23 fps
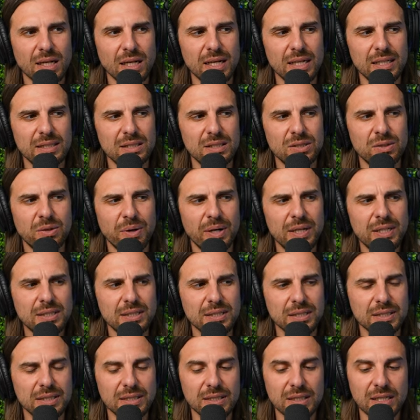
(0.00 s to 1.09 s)
It's
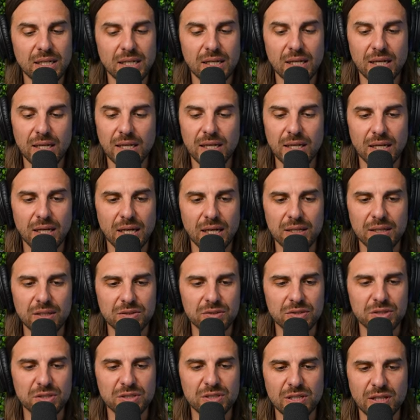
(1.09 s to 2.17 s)
crazy. And
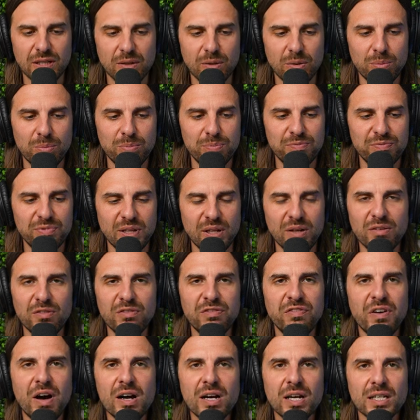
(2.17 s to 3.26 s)
there's just little
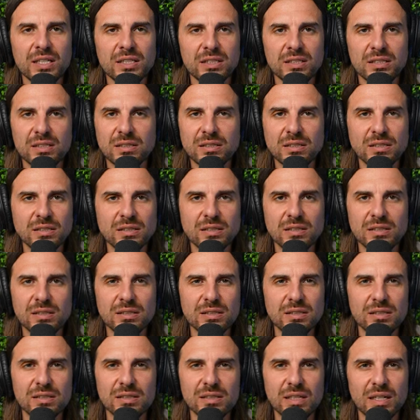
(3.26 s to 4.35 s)
fungus
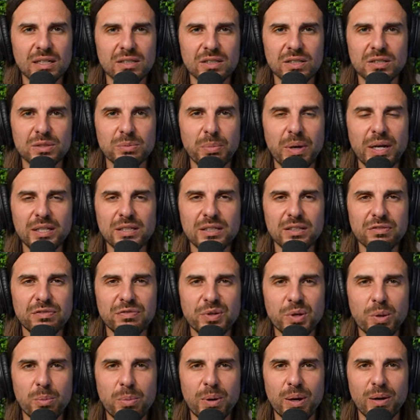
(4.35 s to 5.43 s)
that just makes you
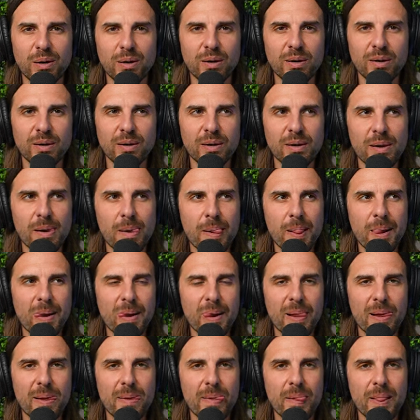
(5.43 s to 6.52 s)
feel better.
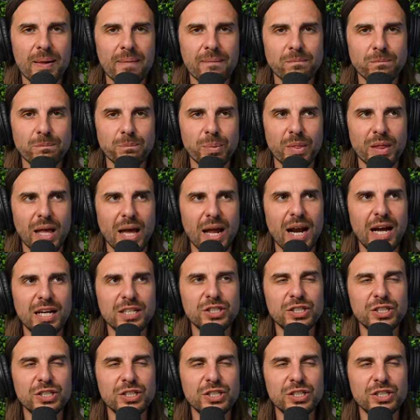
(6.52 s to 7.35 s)
And I